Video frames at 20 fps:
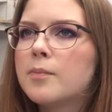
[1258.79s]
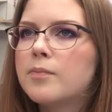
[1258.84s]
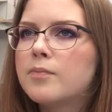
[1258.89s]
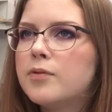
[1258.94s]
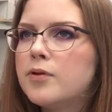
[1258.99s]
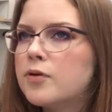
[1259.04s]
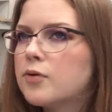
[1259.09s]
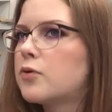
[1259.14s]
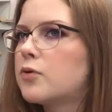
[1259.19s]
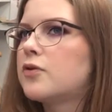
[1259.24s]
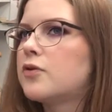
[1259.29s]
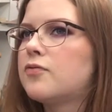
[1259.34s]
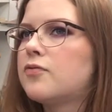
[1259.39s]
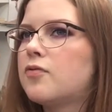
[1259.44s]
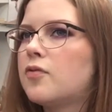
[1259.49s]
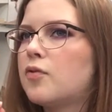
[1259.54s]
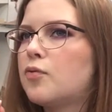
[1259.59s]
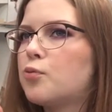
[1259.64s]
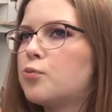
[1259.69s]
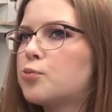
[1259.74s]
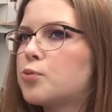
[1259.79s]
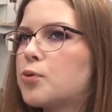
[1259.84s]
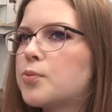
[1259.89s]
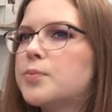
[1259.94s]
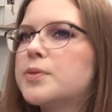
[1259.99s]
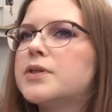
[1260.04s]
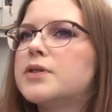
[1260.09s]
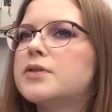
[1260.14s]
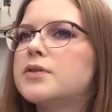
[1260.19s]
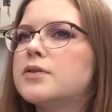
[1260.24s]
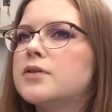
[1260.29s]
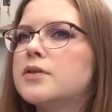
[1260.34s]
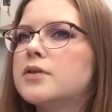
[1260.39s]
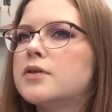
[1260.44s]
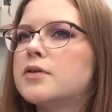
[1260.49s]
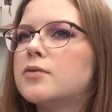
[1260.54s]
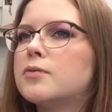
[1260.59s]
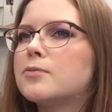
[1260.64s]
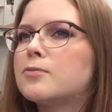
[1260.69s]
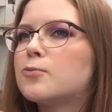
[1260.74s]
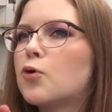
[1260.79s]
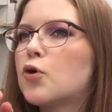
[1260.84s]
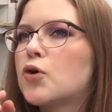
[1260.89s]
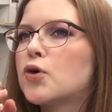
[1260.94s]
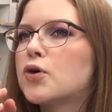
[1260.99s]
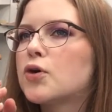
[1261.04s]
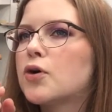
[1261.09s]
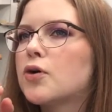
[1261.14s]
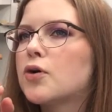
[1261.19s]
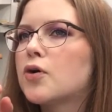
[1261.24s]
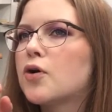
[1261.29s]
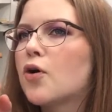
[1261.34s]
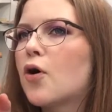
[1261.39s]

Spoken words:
beautiful woman wore